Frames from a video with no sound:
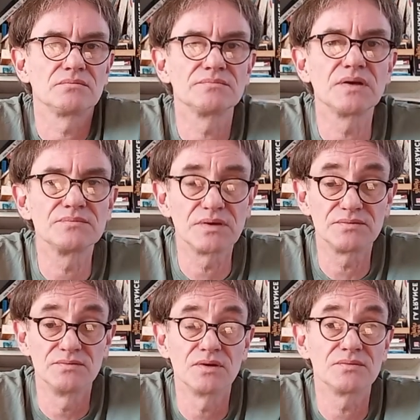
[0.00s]

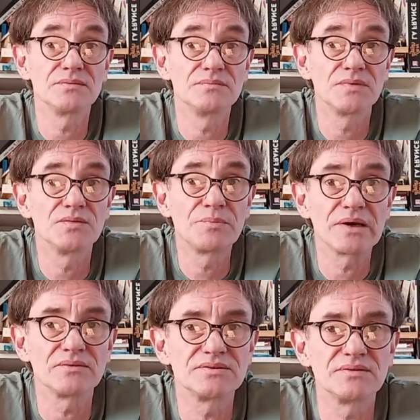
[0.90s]
The
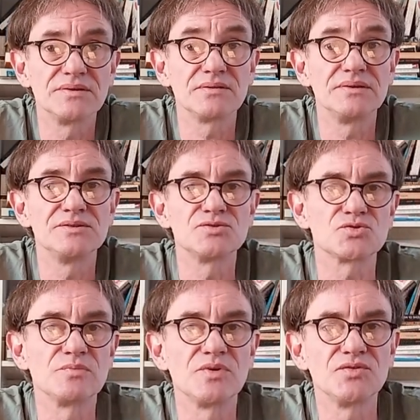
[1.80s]
piano is not the only
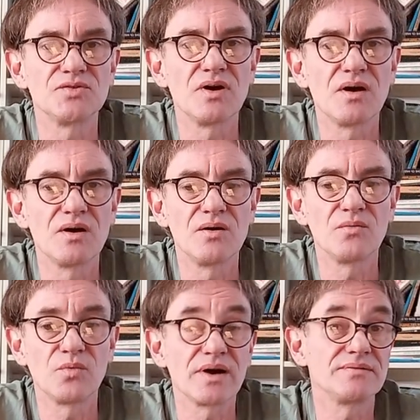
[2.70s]
instrument
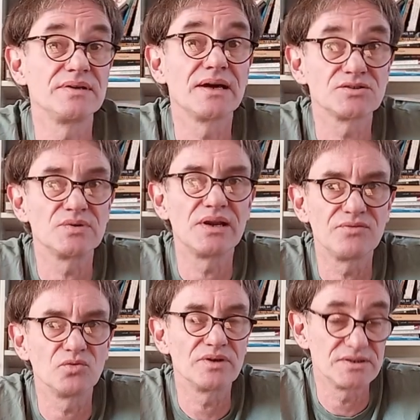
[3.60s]
where the entry
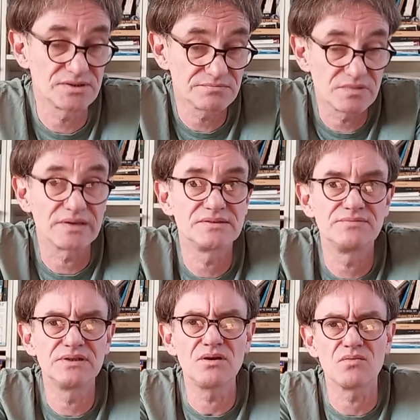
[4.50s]
level is
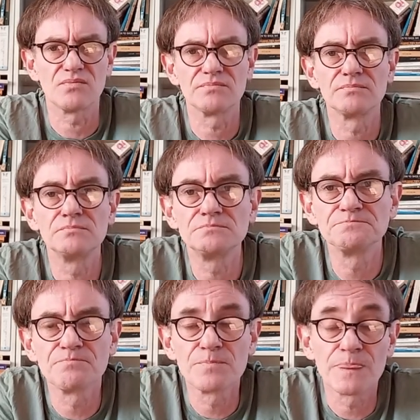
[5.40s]
relatively low.
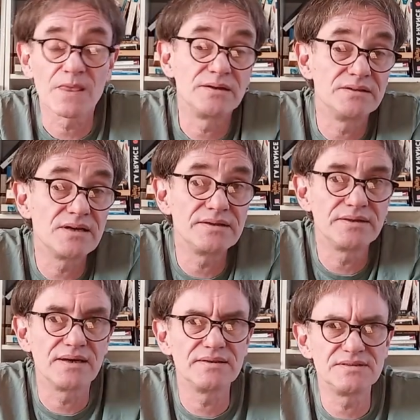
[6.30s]
And in any
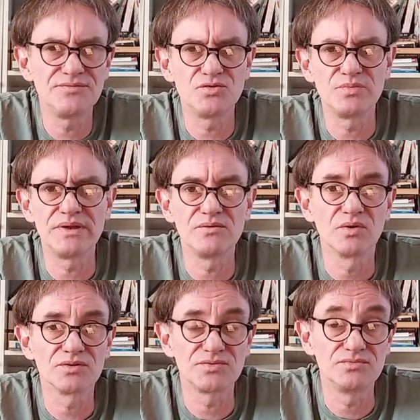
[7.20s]
case, if you really
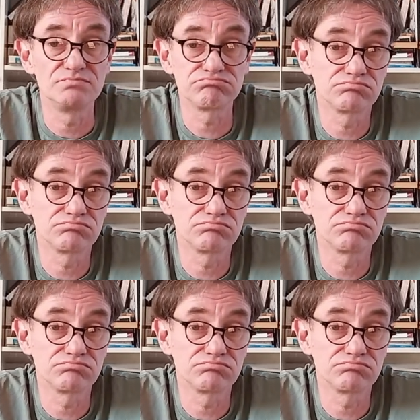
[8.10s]
want to